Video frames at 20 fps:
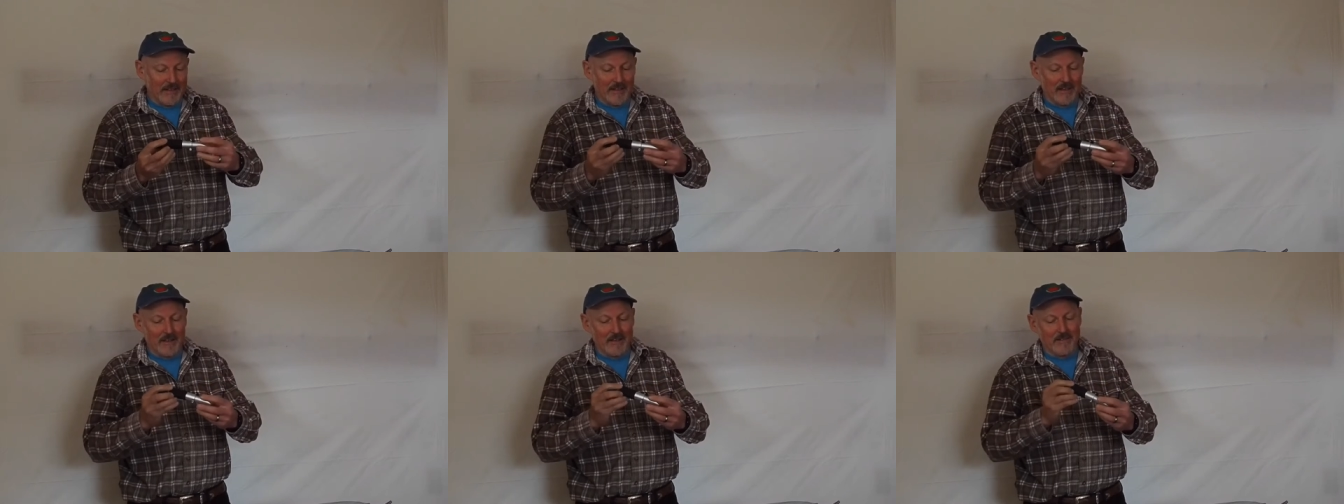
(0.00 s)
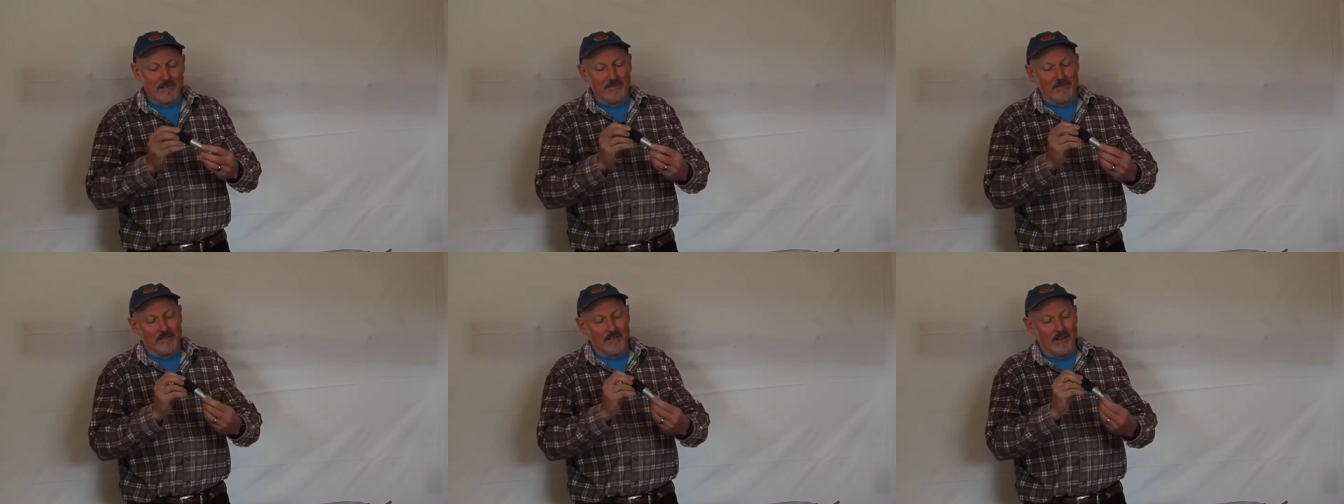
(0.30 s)

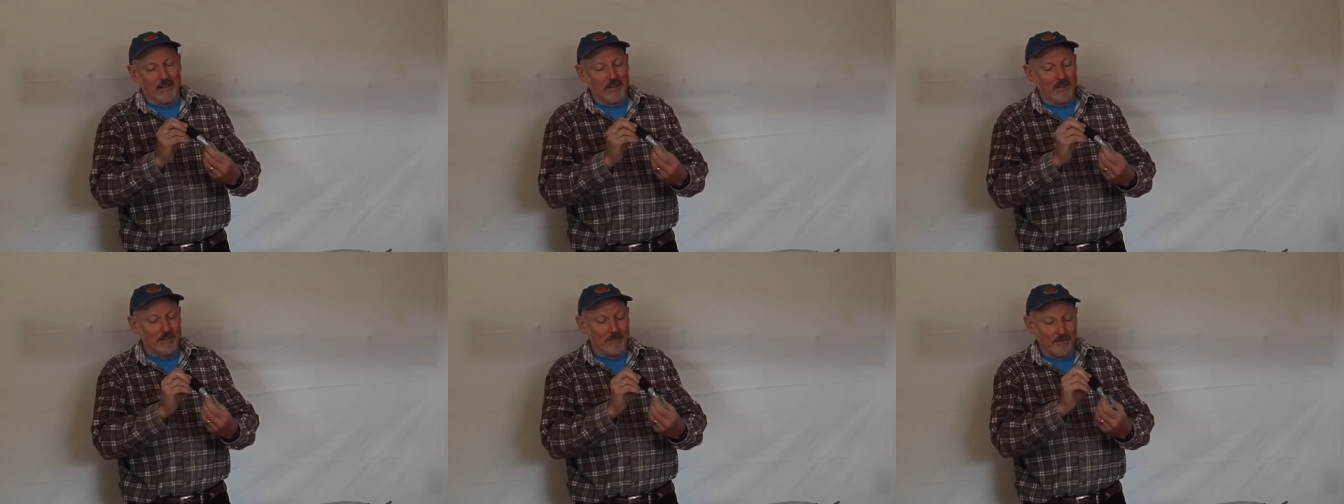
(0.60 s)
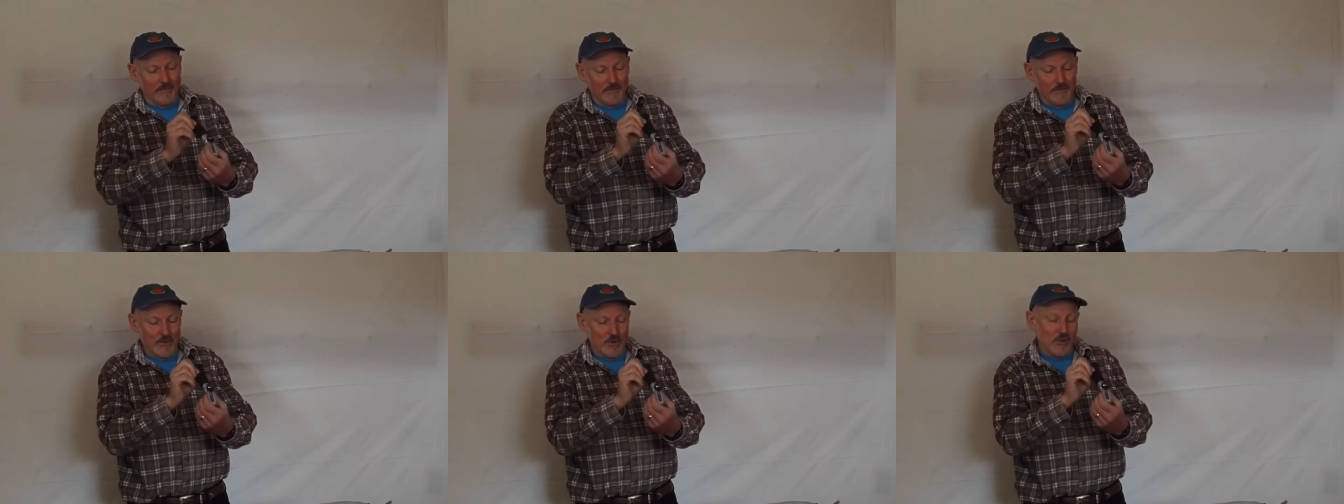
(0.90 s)
it's a
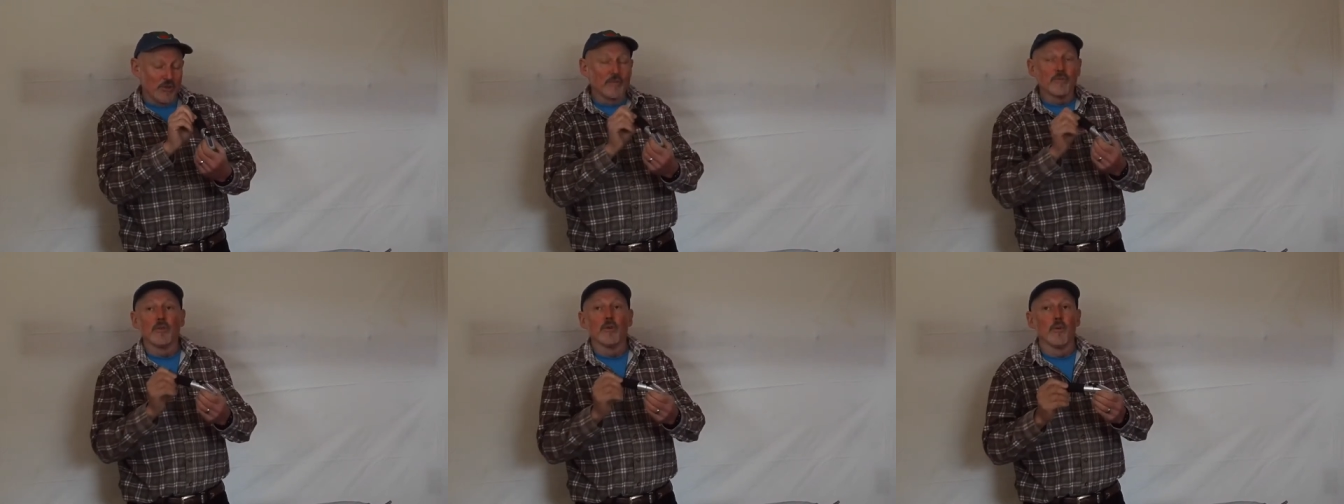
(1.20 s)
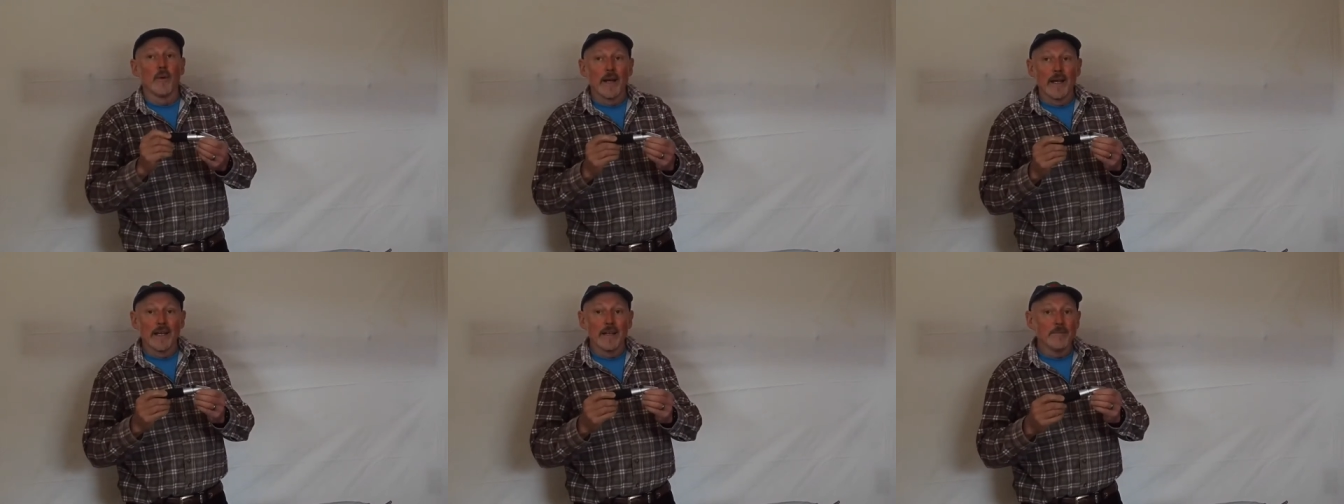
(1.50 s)
useful
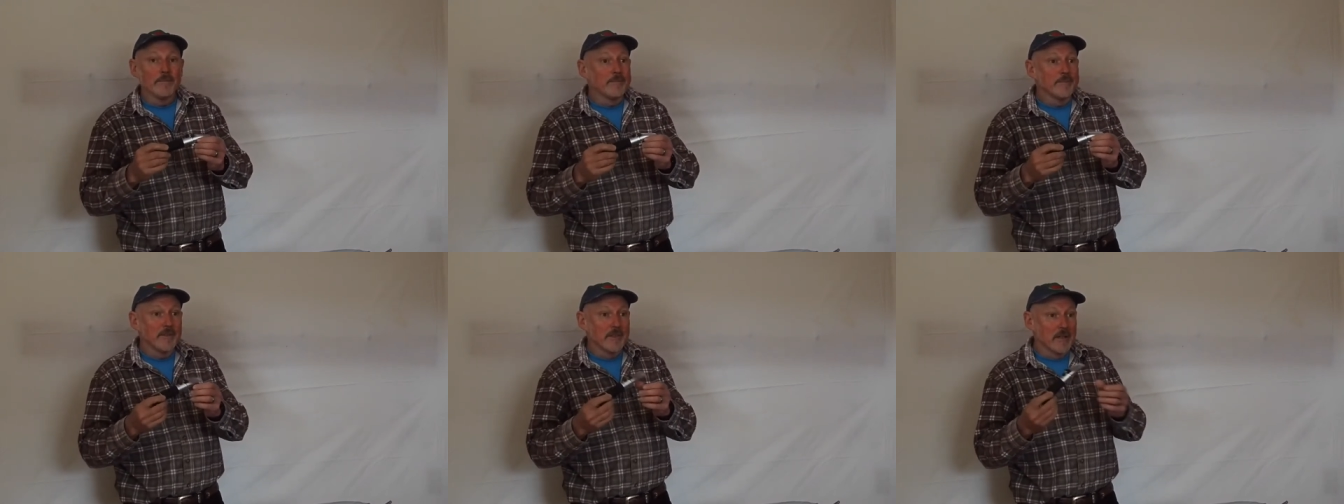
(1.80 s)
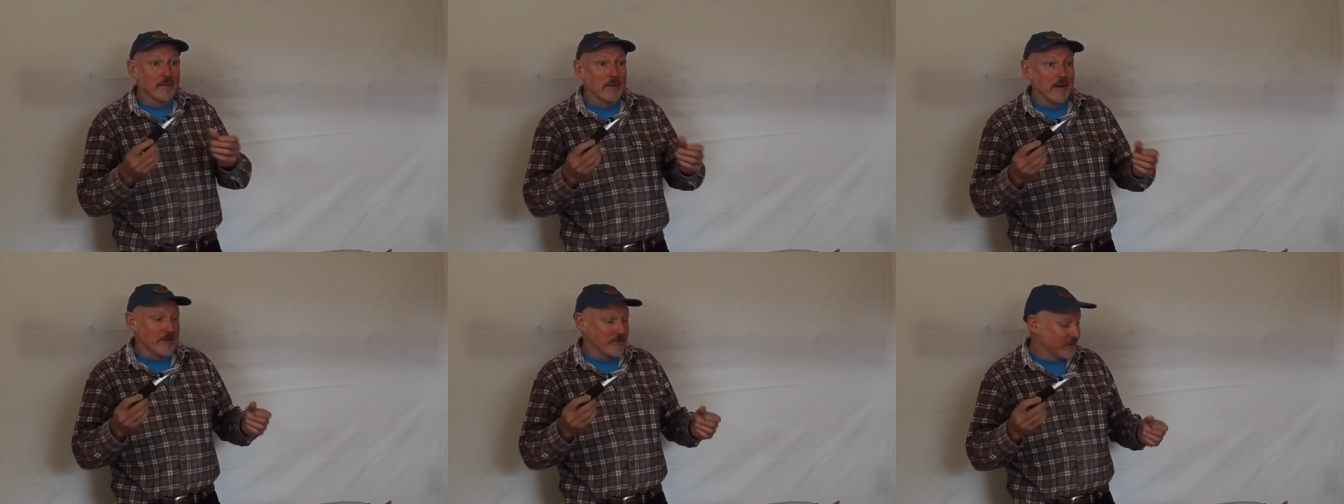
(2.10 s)
way
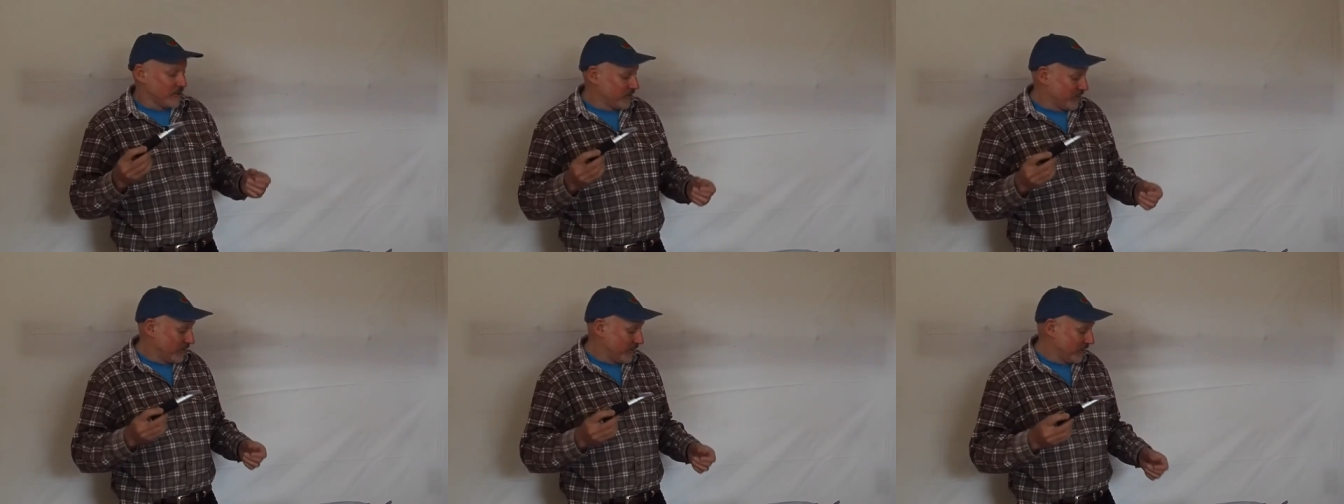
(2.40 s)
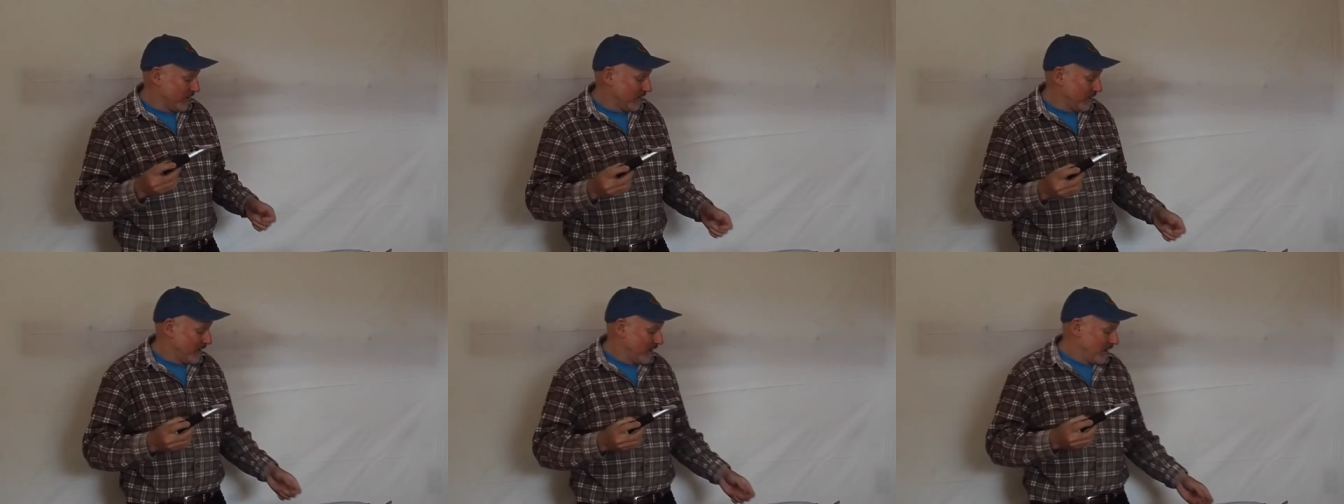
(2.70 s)
to measure sugar.